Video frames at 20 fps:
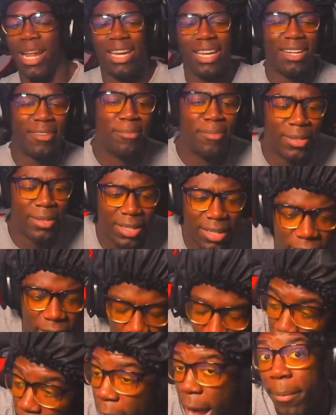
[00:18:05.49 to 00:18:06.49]
I need to...
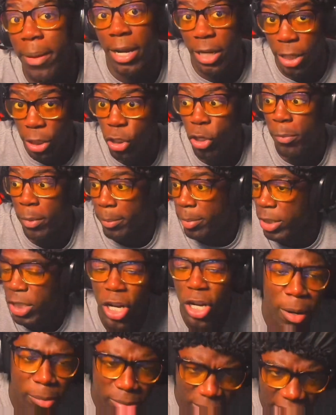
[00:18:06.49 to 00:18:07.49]
I'm not a human, but
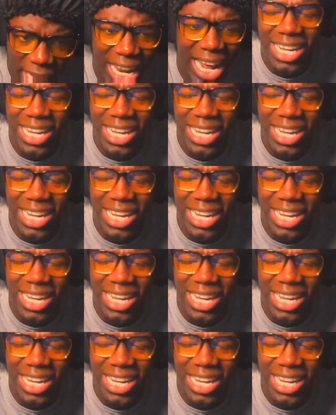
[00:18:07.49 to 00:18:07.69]
you know what I'm saying?